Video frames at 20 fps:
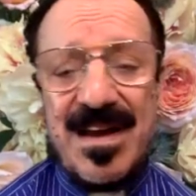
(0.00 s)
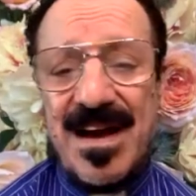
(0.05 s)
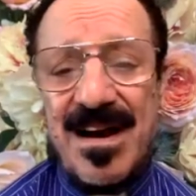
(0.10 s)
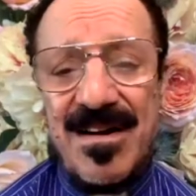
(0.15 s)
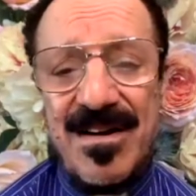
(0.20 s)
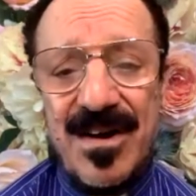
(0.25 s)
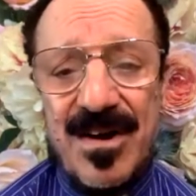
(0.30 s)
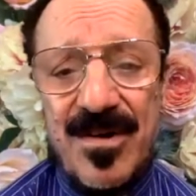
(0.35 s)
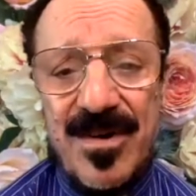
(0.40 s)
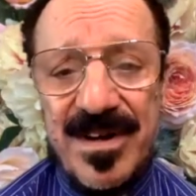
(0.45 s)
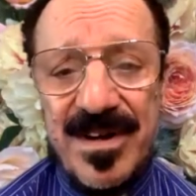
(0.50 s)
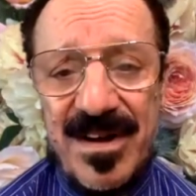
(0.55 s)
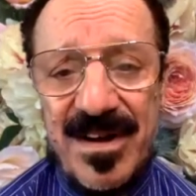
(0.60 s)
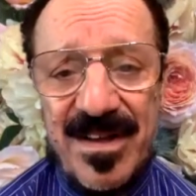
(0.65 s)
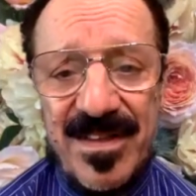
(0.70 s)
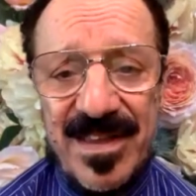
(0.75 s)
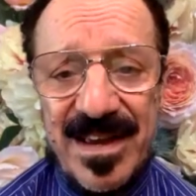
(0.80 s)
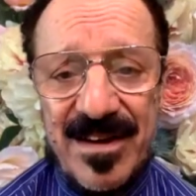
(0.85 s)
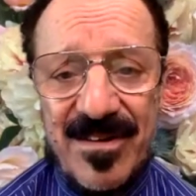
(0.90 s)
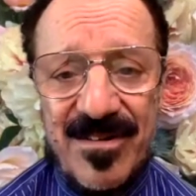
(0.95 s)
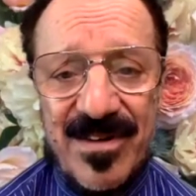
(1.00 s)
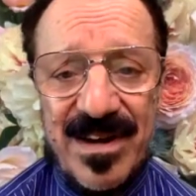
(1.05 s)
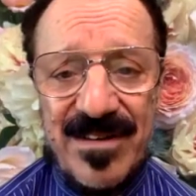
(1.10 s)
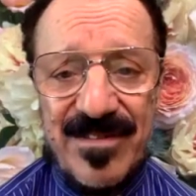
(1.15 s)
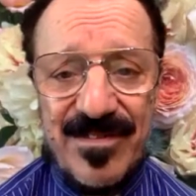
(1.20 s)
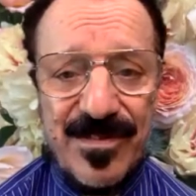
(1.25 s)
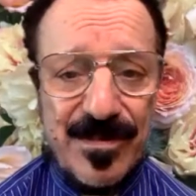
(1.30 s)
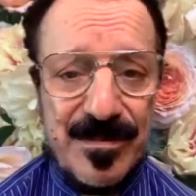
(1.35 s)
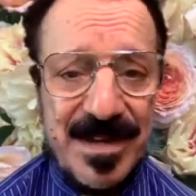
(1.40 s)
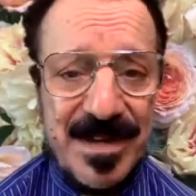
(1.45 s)
aren't going all that great
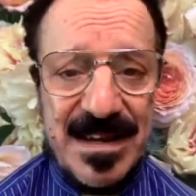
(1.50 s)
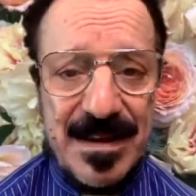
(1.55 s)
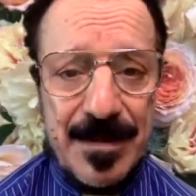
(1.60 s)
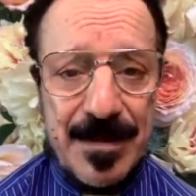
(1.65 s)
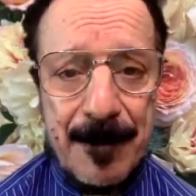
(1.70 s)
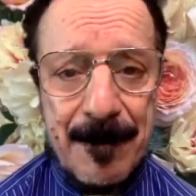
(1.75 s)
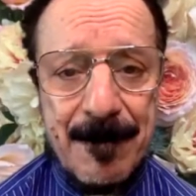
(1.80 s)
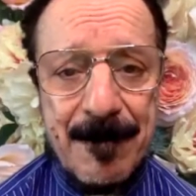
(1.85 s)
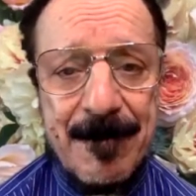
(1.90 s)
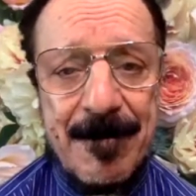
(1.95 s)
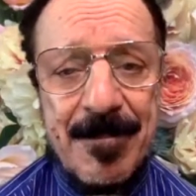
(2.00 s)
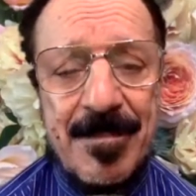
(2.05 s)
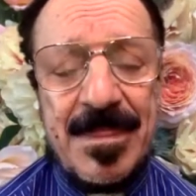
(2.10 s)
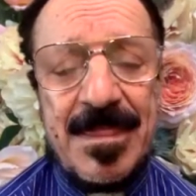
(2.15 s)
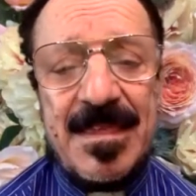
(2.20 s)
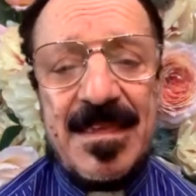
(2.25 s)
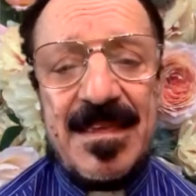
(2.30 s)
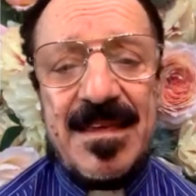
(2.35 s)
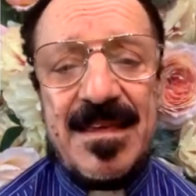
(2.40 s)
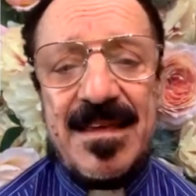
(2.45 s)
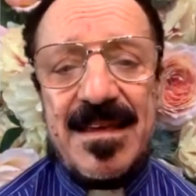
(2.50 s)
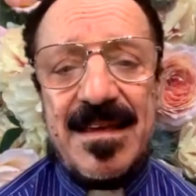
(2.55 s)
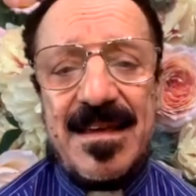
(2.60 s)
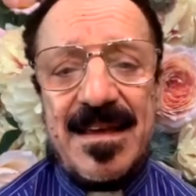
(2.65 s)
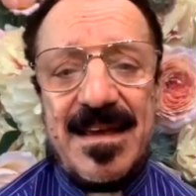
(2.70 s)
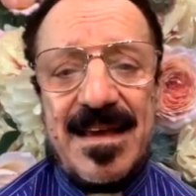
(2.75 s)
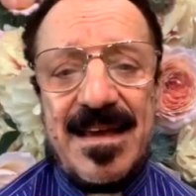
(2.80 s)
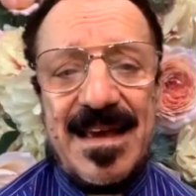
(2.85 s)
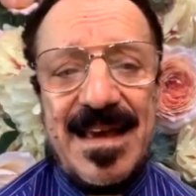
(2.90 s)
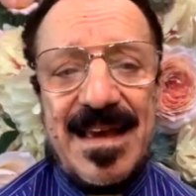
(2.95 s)
for me.
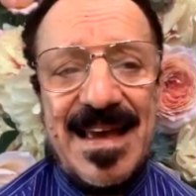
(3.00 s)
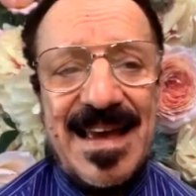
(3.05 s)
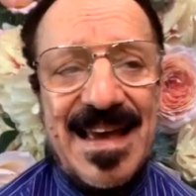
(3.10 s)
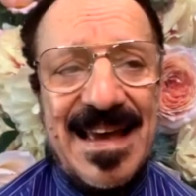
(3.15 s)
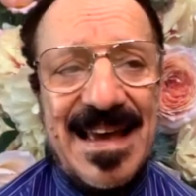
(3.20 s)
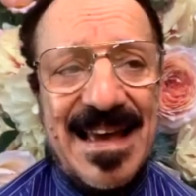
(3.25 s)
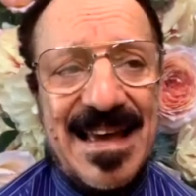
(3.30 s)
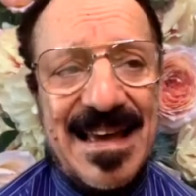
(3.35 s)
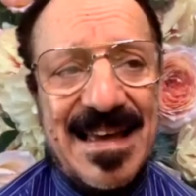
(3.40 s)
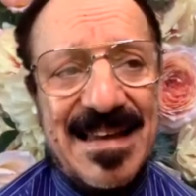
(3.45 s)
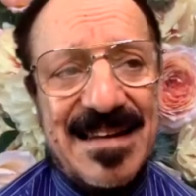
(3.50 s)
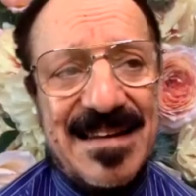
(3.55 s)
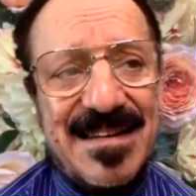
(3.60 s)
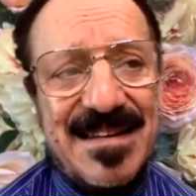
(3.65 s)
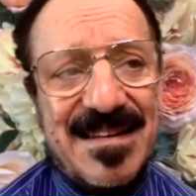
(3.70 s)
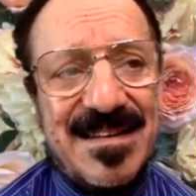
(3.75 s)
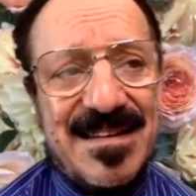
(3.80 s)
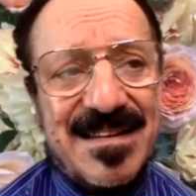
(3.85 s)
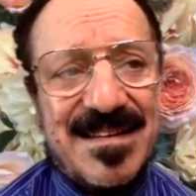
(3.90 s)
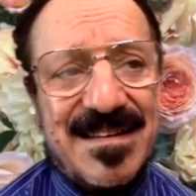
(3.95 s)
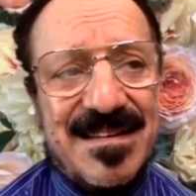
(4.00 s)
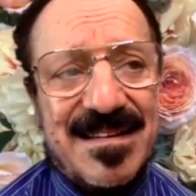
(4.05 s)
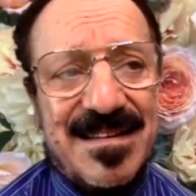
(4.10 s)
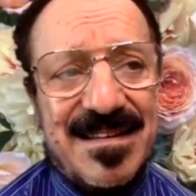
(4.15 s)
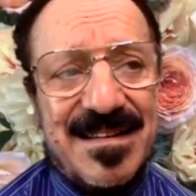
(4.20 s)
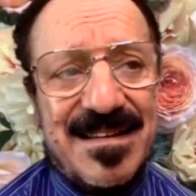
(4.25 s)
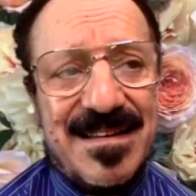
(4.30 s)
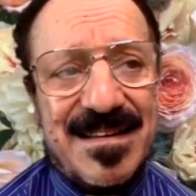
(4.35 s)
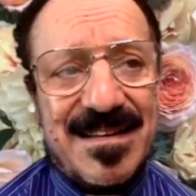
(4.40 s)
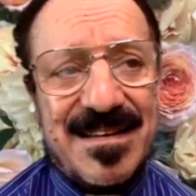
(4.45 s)
And
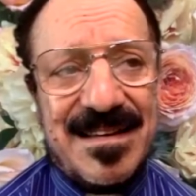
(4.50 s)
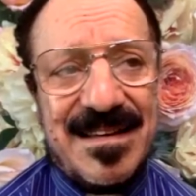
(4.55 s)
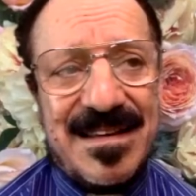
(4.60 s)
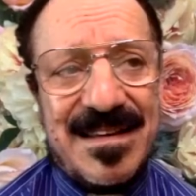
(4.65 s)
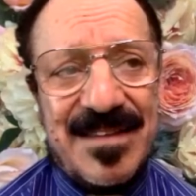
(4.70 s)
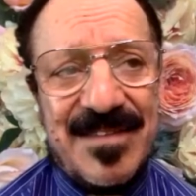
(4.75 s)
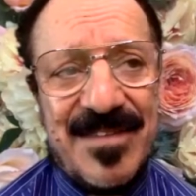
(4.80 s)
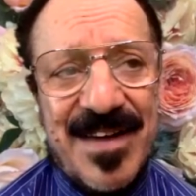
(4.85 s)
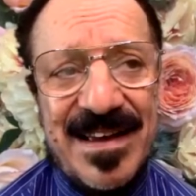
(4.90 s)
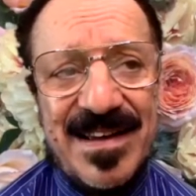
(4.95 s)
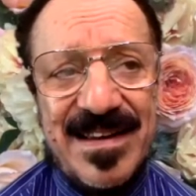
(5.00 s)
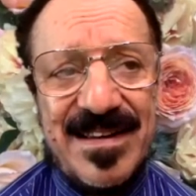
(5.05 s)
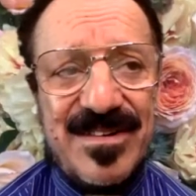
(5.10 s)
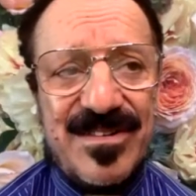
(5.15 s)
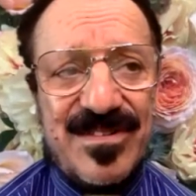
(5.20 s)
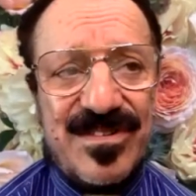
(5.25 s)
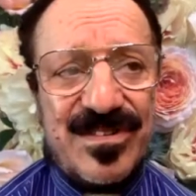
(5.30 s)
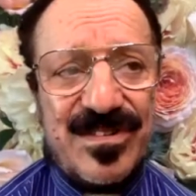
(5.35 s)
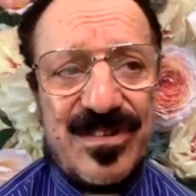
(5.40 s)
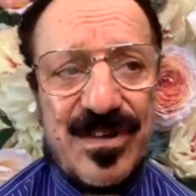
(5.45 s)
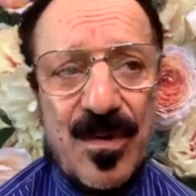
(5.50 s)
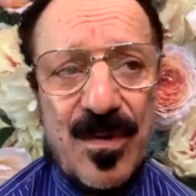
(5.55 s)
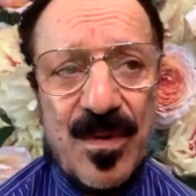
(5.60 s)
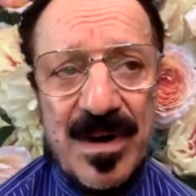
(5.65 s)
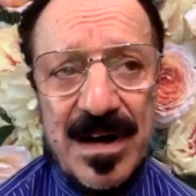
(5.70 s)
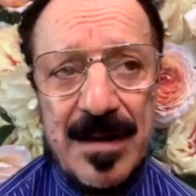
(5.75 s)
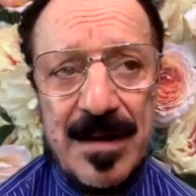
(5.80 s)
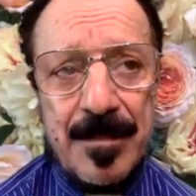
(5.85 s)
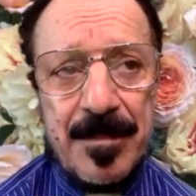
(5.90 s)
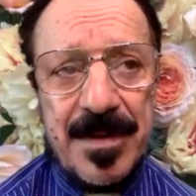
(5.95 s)
if I can show
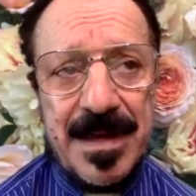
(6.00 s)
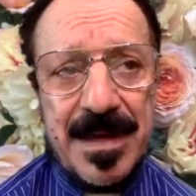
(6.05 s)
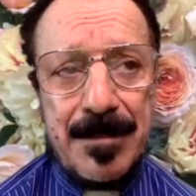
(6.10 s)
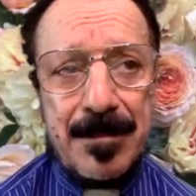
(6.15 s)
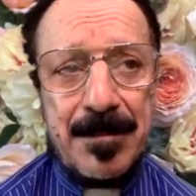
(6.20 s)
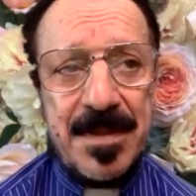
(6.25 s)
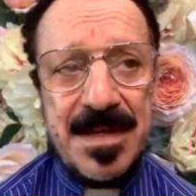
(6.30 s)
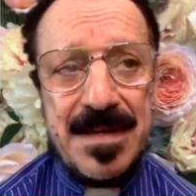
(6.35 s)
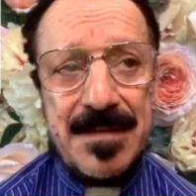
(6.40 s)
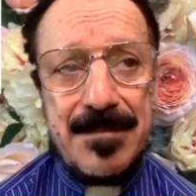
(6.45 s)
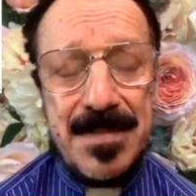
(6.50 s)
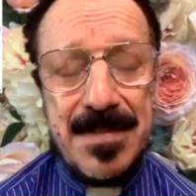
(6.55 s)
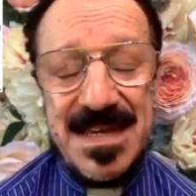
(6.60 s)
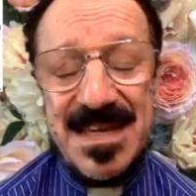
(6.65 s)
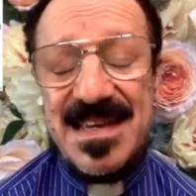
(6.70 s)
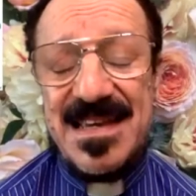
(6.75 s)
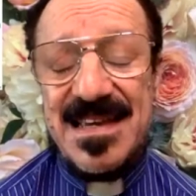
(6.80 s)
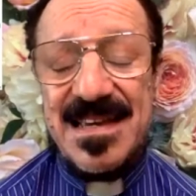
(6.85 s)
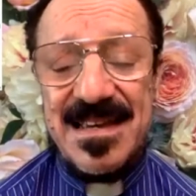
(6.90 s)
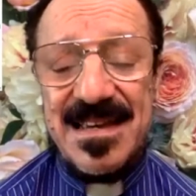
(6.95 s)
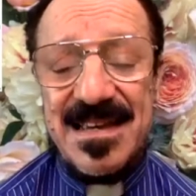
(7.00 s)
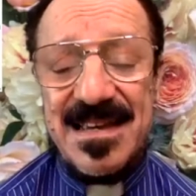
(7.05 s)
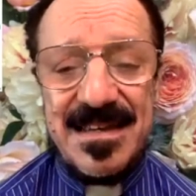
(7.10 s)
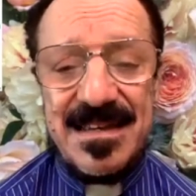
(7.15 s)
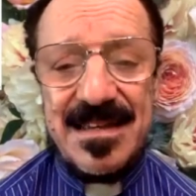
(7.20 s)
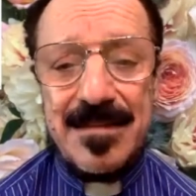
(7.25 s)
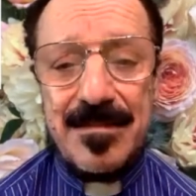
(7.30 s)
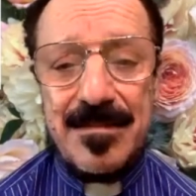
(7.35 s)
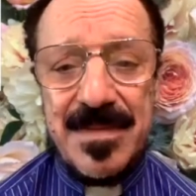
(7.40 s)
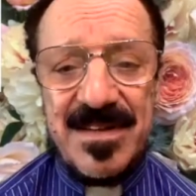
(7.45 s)
up and be me in
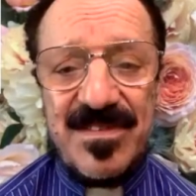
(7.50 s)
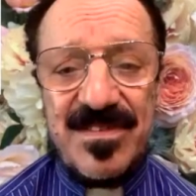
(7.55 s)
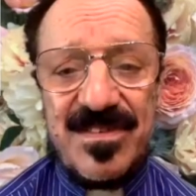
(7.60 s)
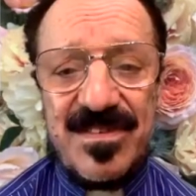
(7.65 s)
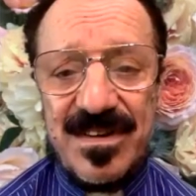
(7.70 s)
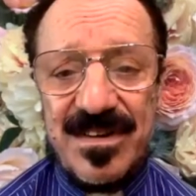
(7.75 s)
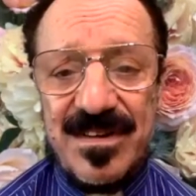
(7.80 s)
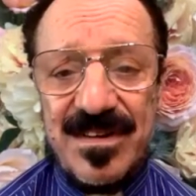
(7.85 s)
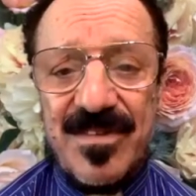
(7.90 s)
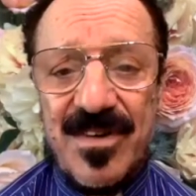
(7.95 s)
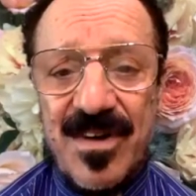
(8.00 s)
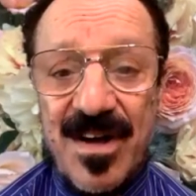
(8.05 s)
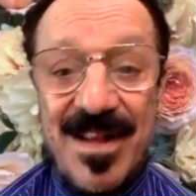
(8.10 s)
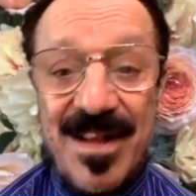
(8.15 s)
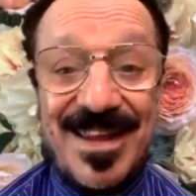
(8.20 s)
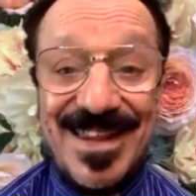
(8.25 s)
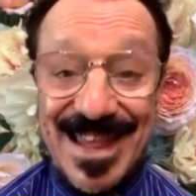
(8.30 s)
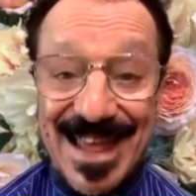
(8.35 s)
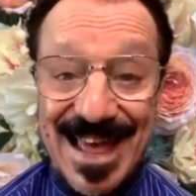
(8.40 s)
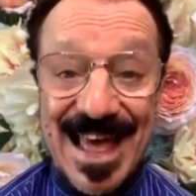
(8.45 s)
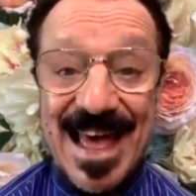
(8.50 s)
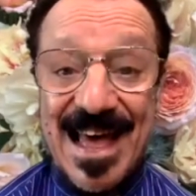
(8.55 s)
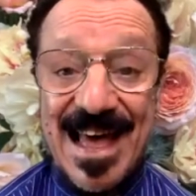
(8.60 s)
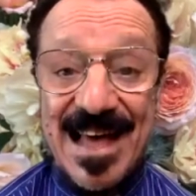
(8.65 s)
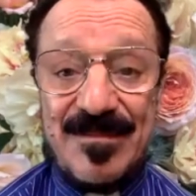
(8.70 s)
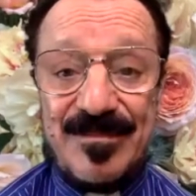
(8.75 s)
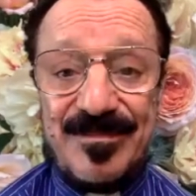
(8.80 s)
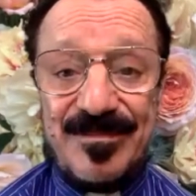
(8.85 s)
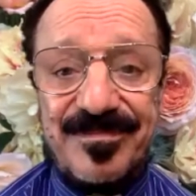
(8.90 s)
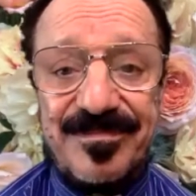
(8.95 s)
the midst of all of
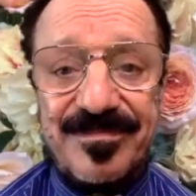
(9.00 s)
that,